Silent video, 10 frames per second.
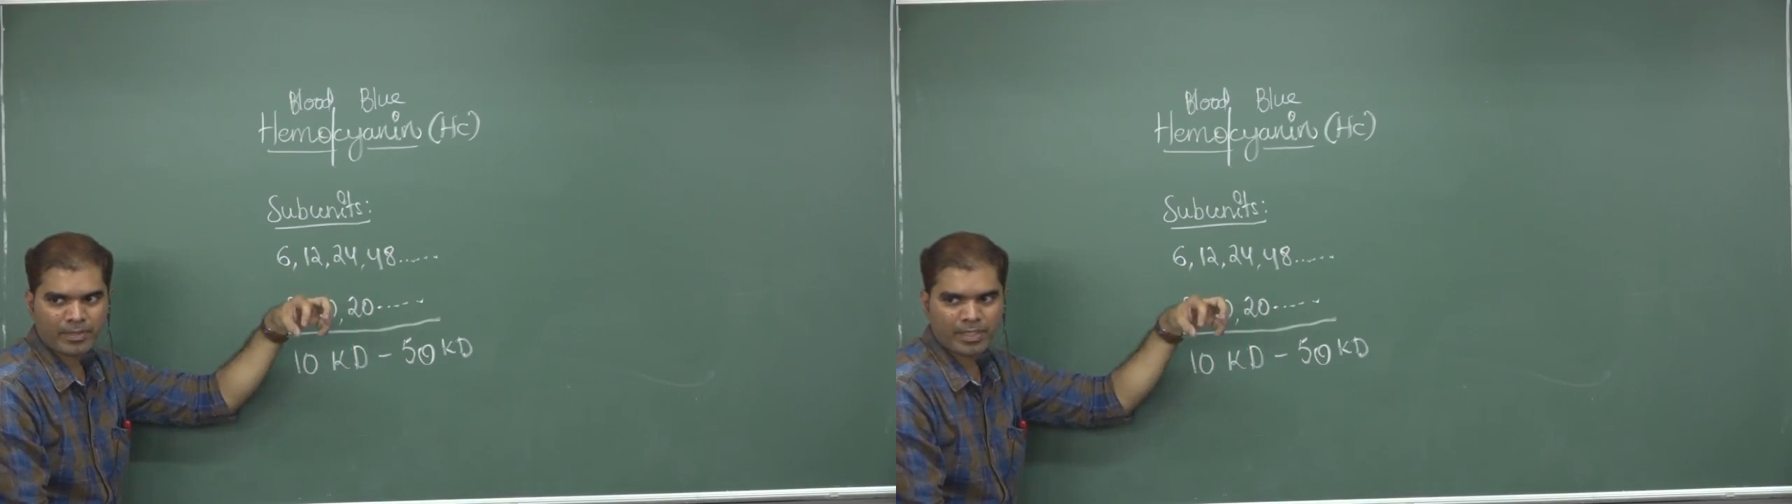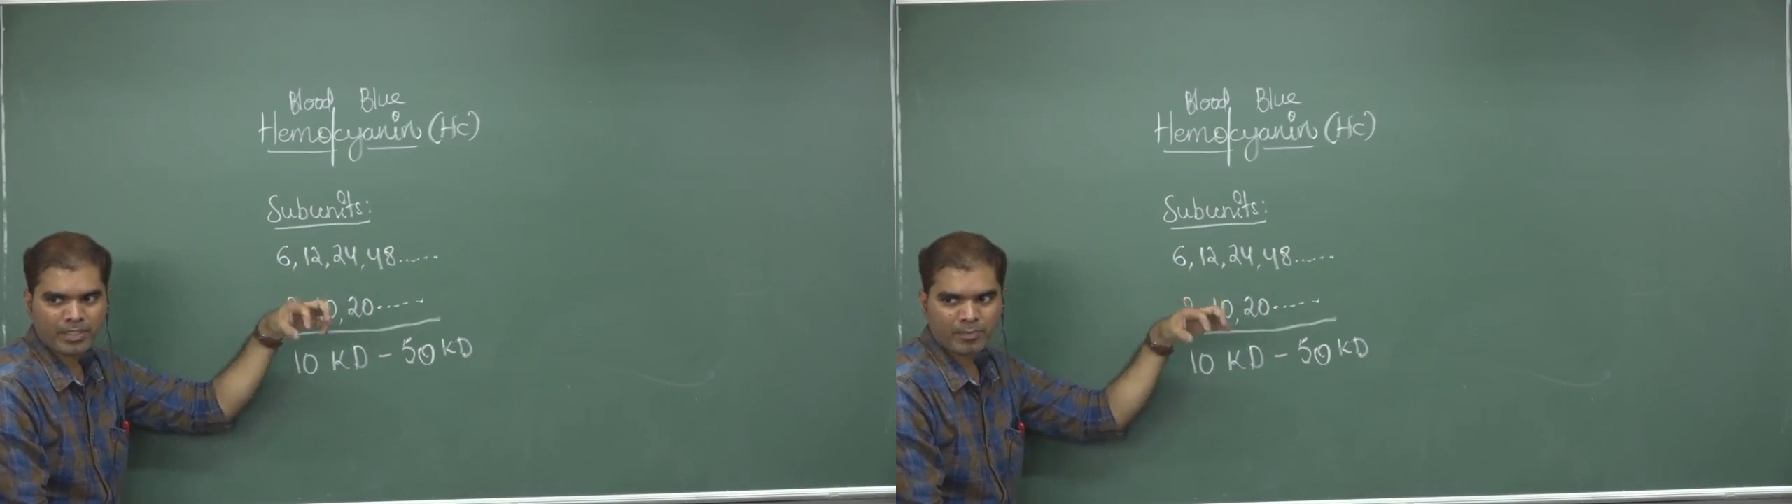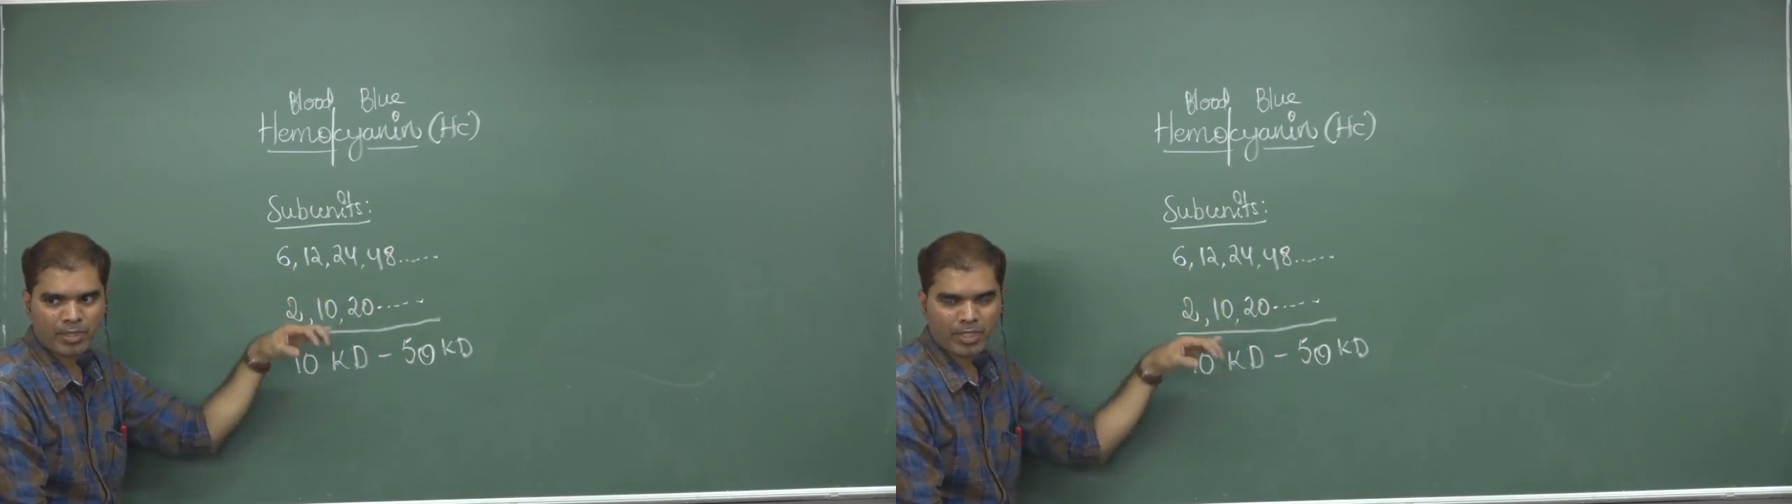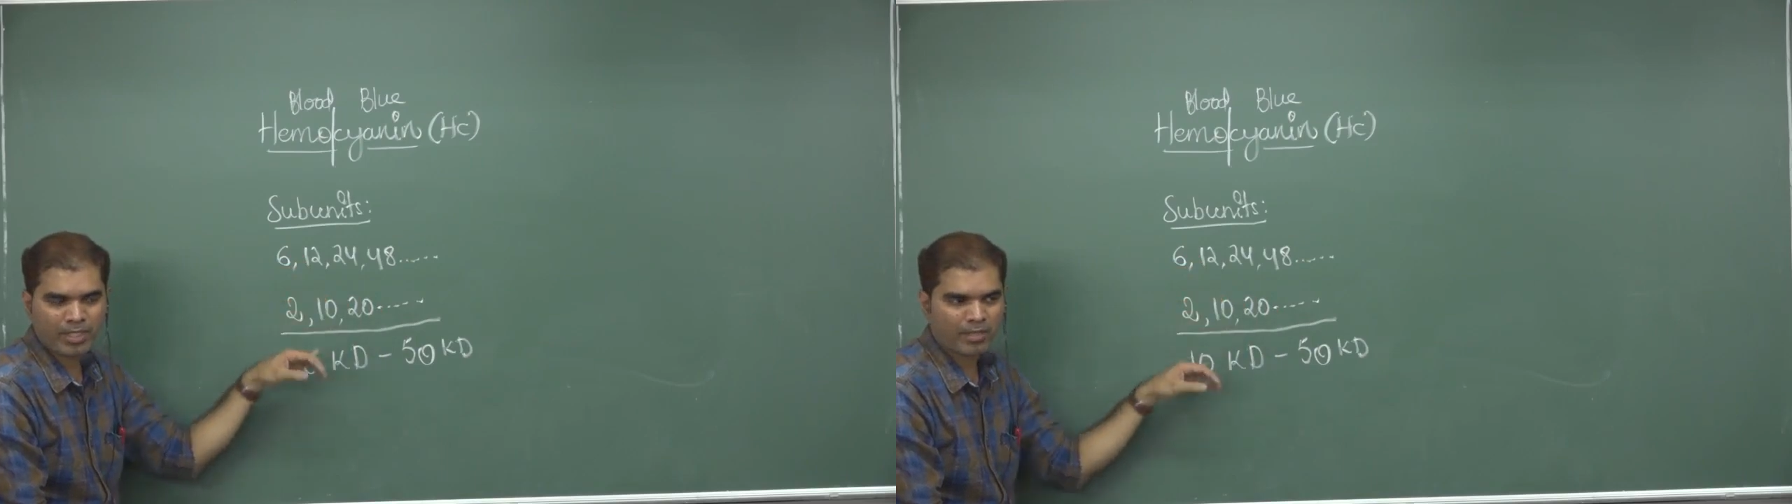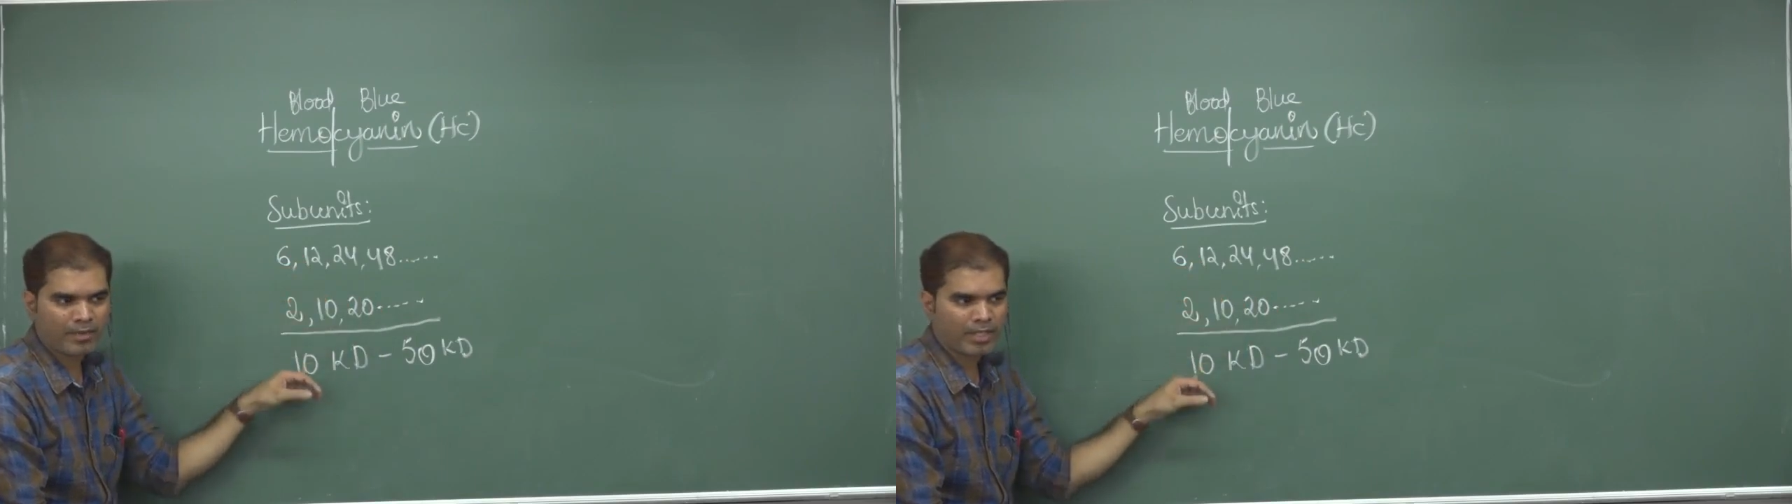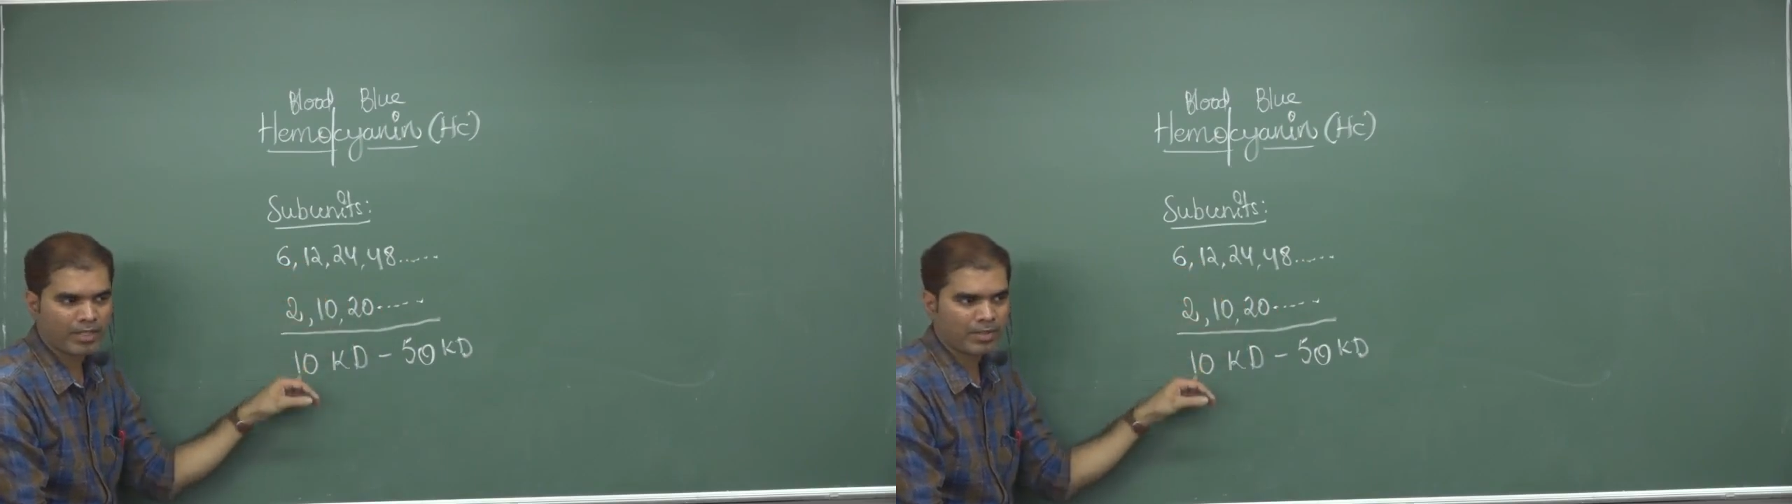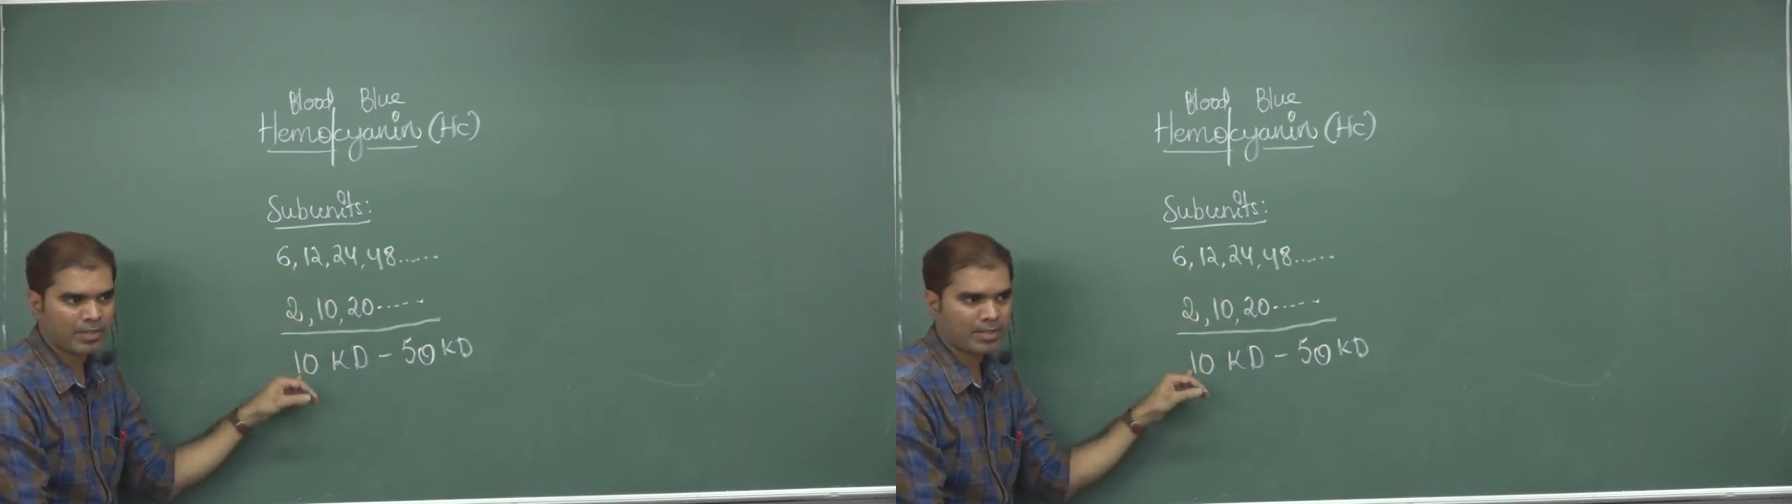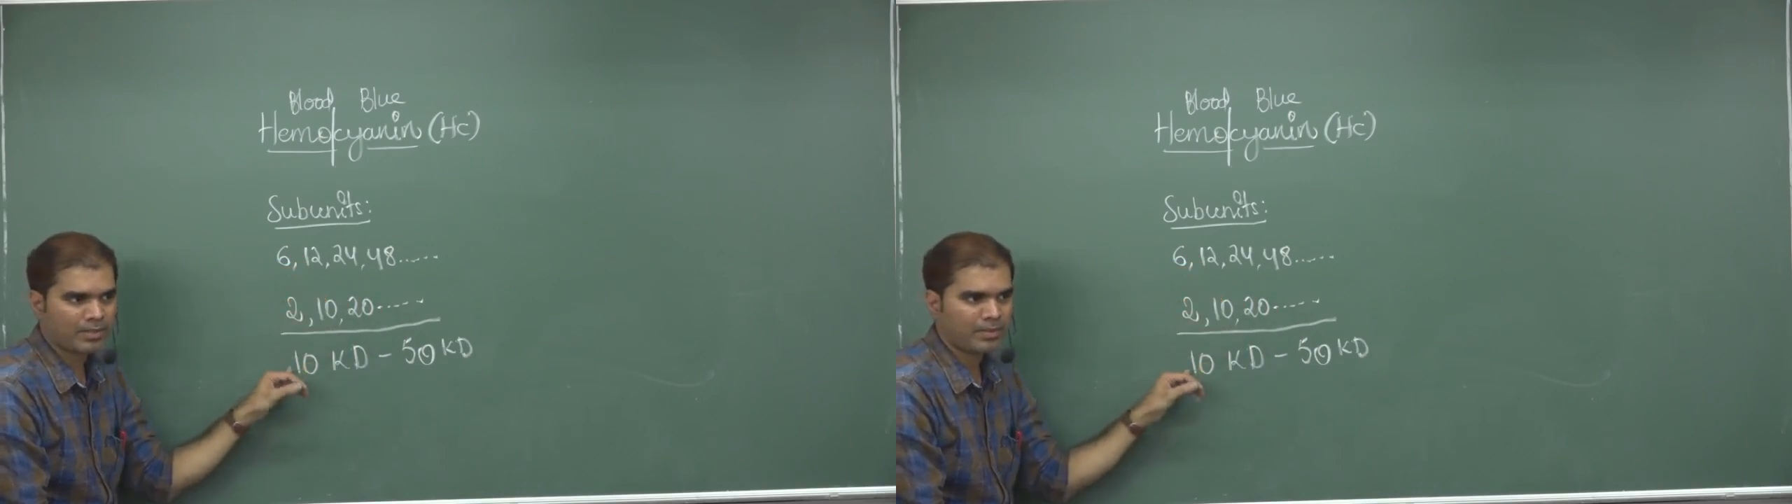Its molecular weight is
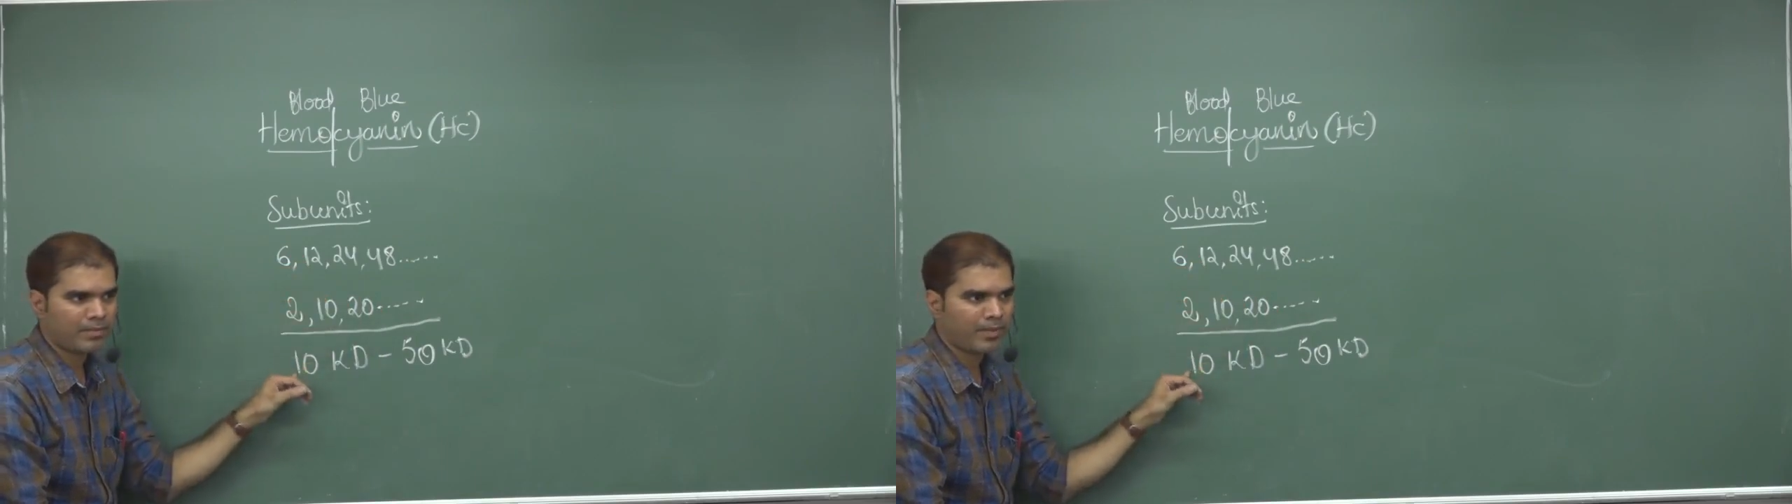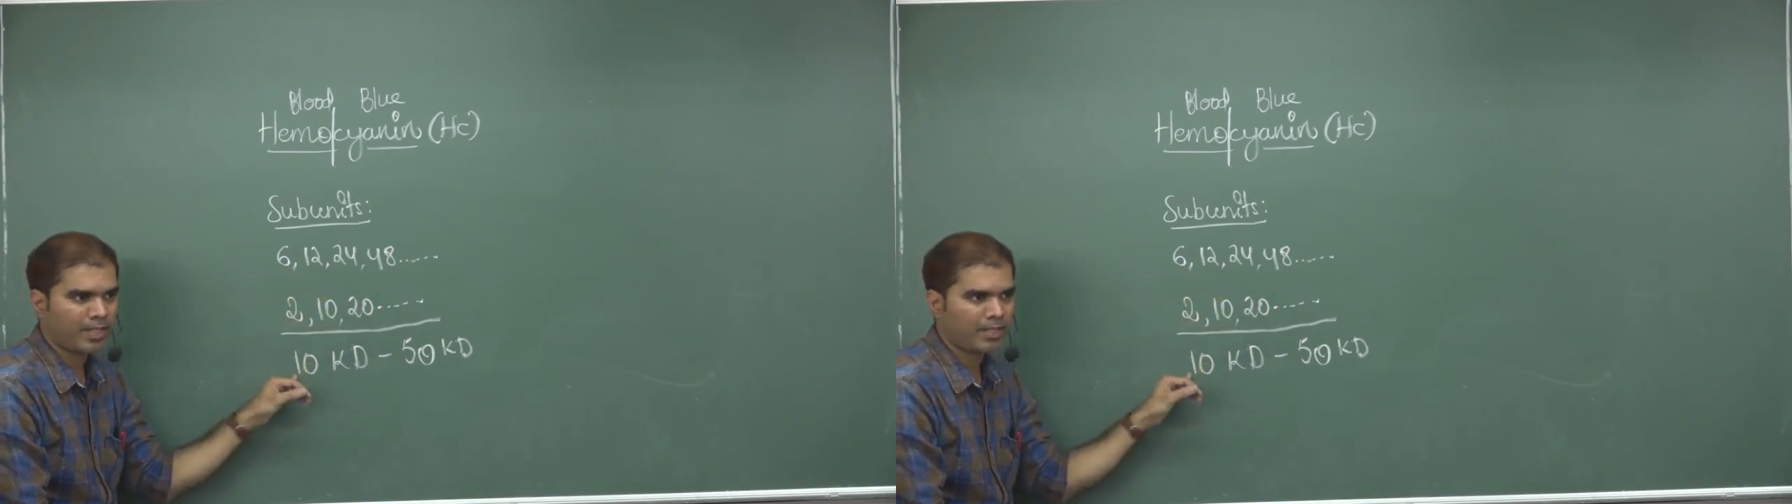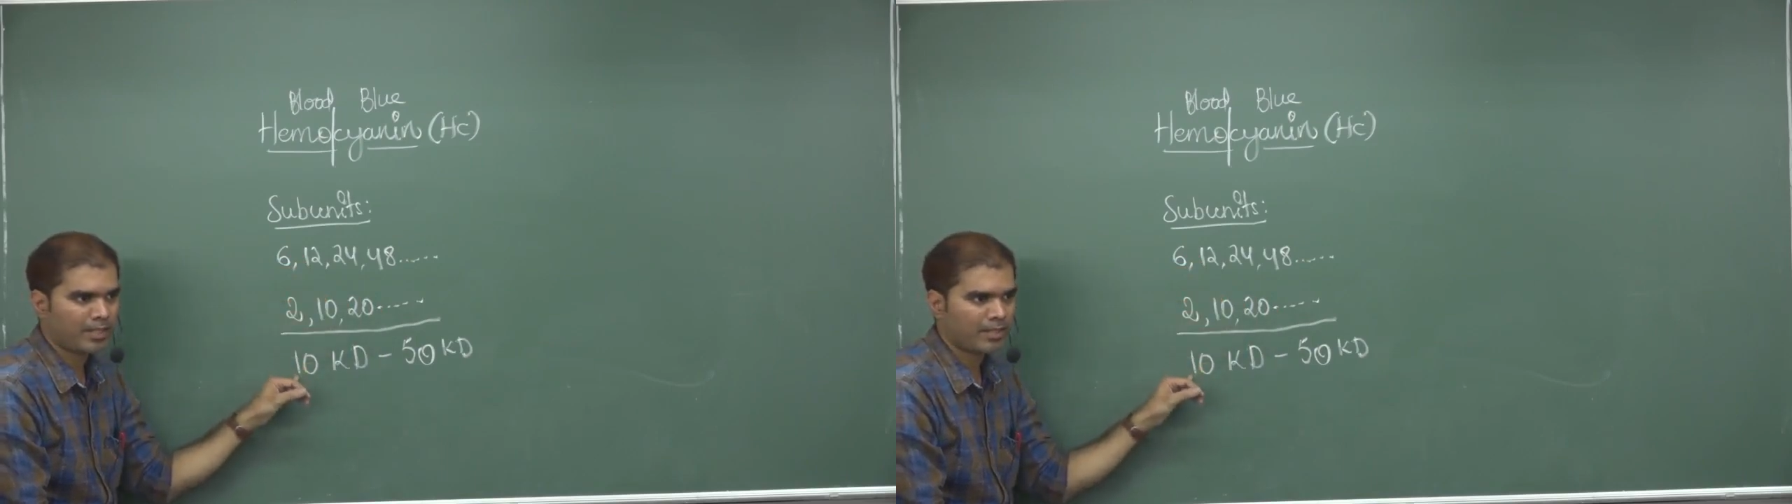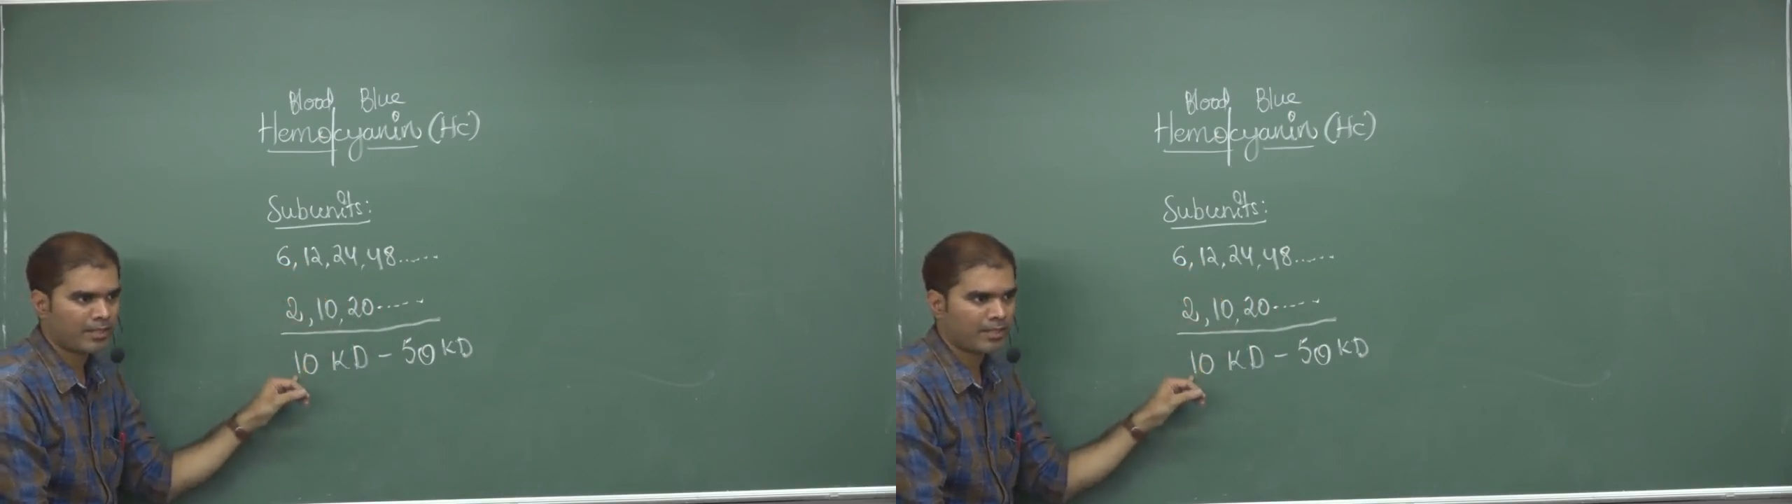also very high.